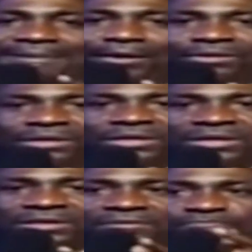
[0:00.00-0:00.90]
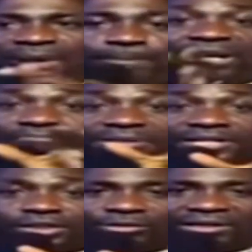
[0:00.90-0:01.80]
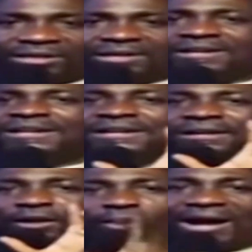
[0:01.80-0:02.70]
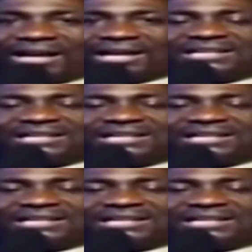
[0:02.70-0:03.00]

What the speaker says: talk about people in ministry, go